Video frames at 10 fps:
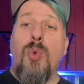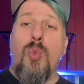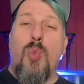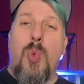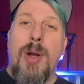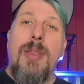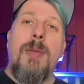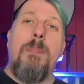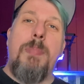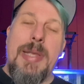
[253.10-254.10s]
One of the
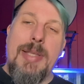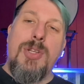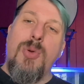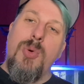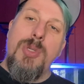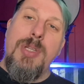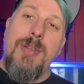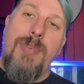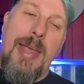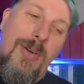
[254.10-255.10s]
biggest causes
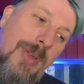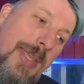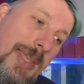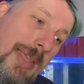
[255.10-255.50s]
of algae,